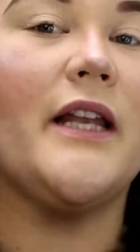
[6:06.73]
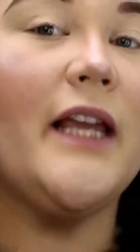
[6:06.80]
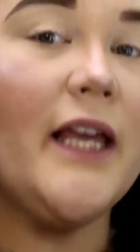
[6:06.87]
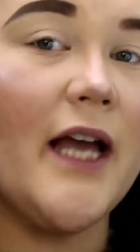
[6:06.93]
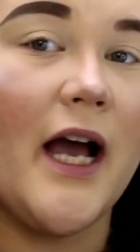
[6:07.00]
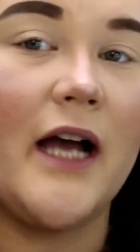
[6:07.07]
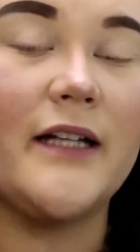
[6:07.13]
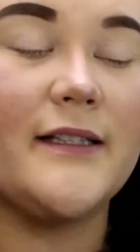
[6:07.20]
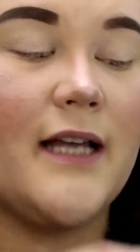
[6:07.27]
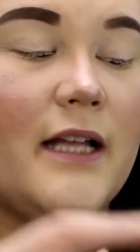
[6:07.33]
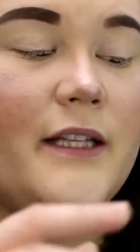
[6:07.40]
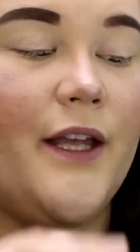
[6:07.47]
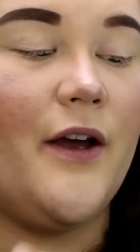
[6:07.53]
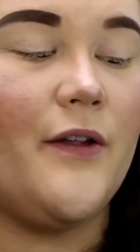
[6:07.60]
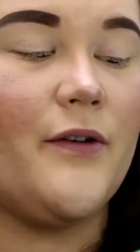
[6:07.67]
neons,
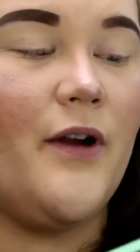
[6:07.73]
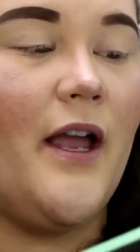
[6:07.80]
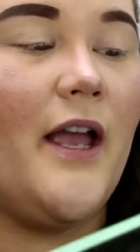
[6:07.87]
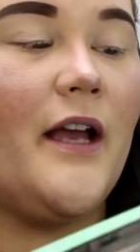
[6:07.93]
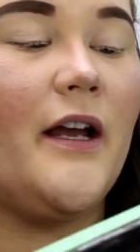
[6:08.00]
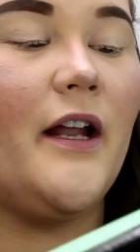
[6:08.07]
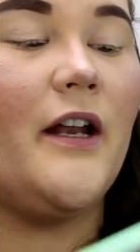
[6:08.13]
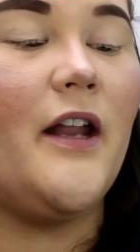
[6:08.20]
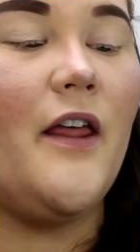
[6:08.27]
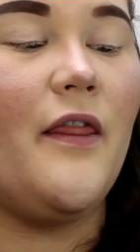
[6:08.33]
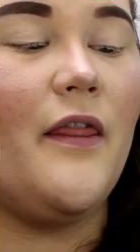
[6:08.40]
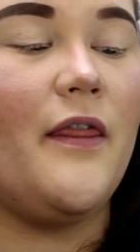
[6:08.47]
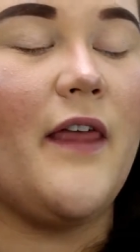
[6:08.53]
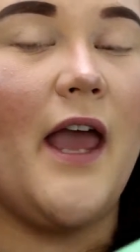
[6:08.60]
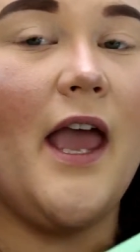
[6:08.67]
on the other hand,
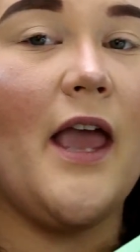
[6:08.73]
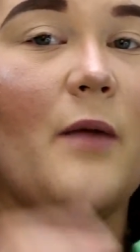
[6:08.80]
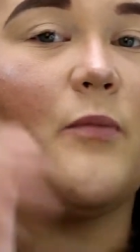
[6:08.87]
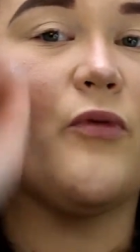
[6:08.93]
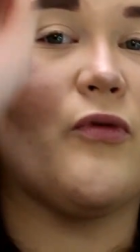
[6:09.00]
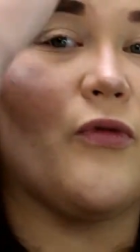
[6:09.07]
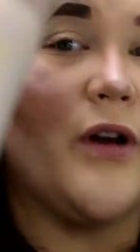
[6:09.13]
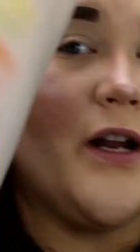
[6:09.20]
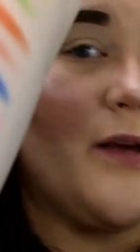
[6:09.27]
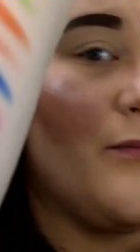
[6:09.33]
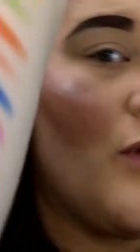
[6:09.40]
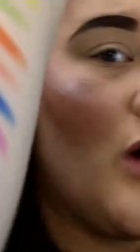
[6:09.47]
they pretty